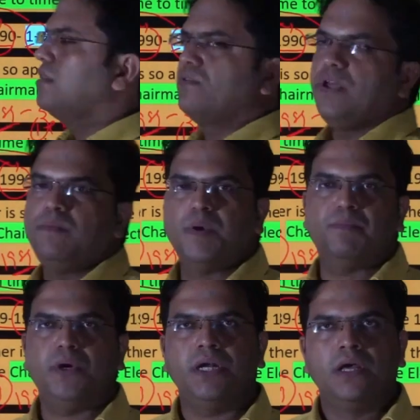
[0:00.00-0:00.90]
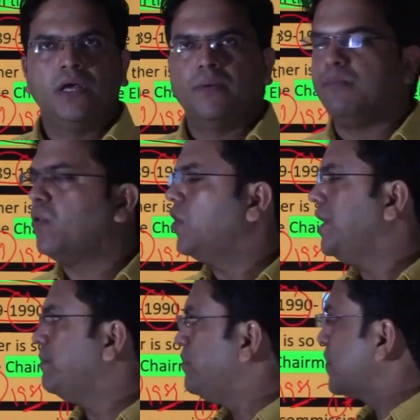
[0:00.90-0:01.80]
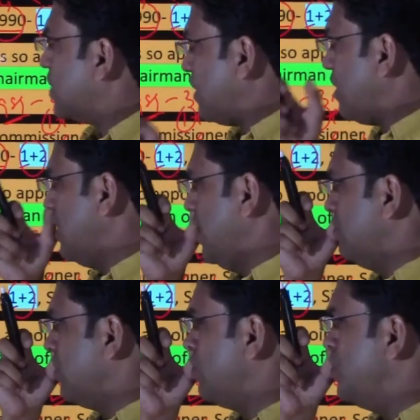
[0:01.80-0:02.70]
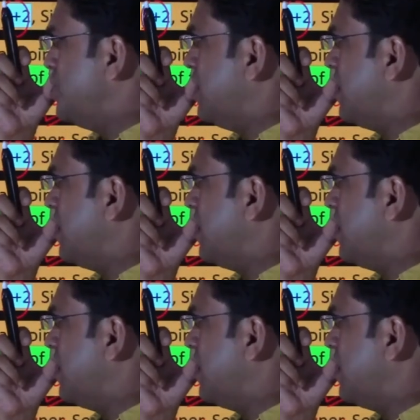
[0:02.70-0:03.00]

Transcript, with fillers: a three member body. Now the question